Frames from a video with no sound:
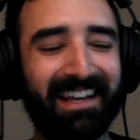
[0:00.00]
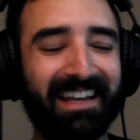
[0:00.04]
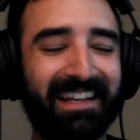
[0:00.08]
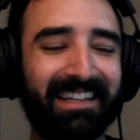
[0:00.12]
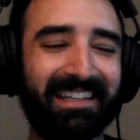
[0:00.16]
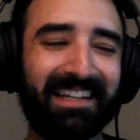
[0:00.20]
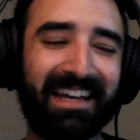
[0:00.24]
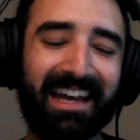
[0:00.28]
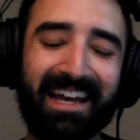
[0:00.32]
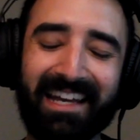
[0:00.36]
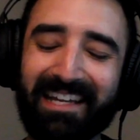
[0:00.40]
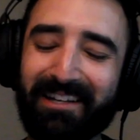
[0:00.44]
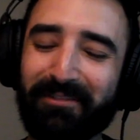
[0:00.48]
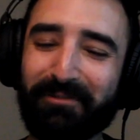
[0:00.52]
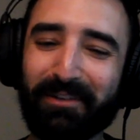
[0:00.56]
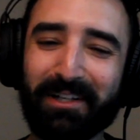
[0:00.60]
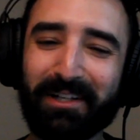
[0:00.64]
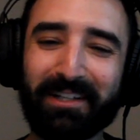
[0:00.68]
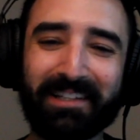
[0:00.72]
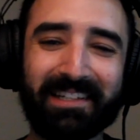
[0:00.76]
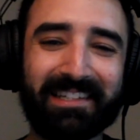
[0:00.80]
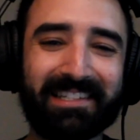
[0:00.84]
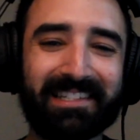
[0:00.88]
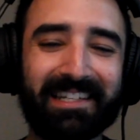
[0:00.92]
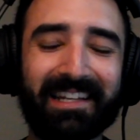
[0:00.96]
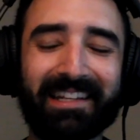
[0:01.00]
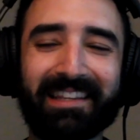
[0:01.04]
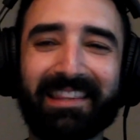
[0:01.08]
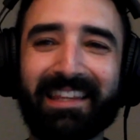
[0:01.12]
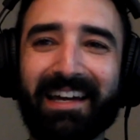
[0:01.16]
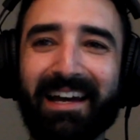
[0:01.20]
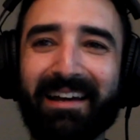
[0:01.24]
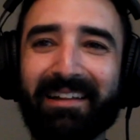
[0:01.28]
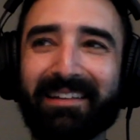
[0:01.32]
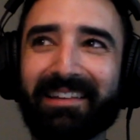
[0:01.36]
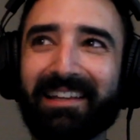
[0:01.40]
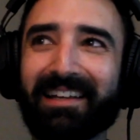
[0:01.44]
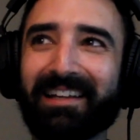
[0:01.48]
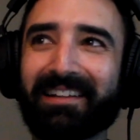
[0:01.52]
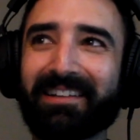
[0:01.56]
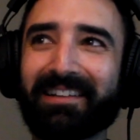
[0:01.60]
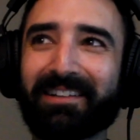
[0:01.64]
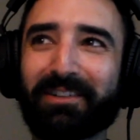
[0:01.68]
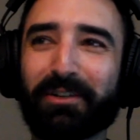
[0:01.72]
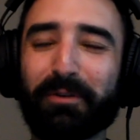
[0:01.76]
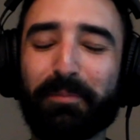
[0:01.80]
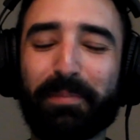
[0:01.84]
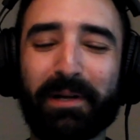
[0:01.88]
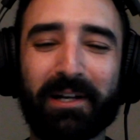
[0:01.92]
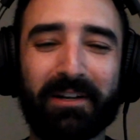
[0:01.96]
Yeah, he really said that
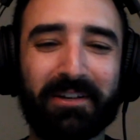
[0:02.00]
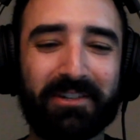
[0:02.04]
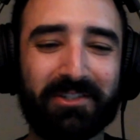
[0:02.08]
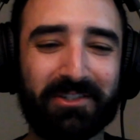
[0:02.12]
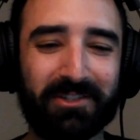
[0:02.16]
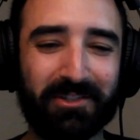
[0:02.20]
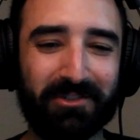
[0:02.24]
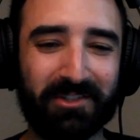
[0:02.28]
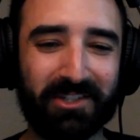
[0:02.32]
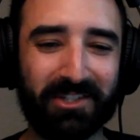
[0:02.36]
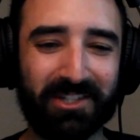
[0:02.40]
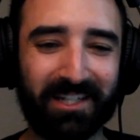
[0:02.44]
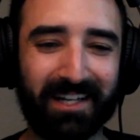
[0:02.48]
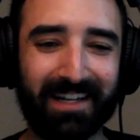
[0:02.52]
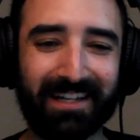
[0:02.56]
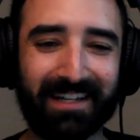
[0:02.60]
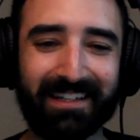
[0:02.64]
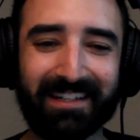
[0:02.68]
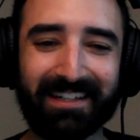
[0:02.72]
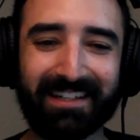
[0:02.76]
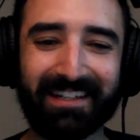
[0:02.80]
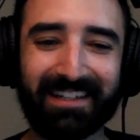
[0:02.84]
little parachute shit.